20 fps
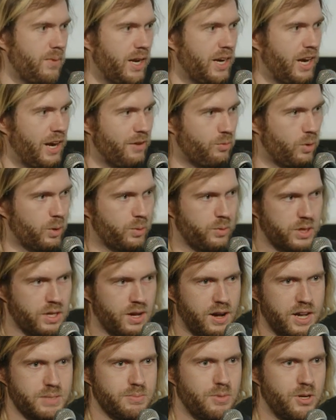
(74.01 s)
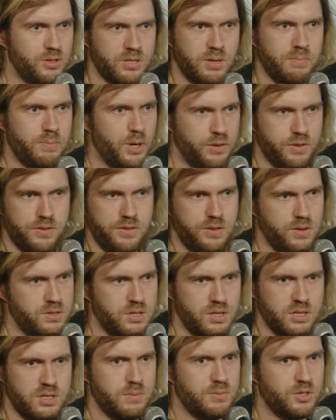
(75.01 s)
and, I've worked with Cosmos, and both of those
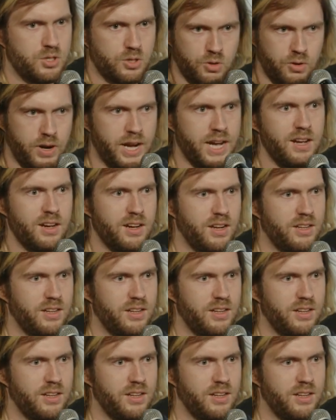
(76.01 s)
systems are great